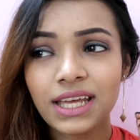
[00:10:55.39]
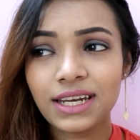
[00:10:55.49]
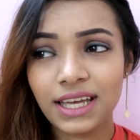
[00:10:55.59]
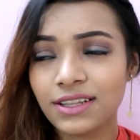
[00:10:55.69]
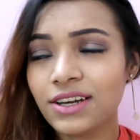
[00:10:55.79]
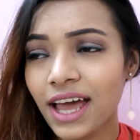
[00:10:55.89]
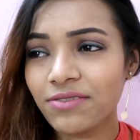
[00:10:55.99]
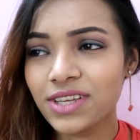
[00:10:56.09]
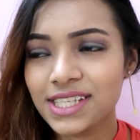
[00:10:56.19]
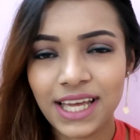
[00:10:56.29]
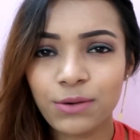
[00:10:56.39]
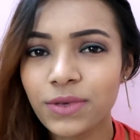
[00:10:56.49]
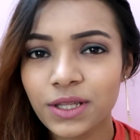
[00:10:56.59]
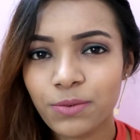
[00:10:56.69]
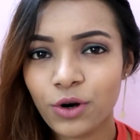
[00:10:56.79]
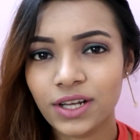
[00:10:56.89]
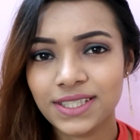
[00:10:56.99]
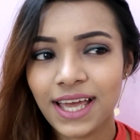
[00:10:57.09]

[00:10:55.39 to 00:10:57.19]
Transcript: neither have they sent me the products.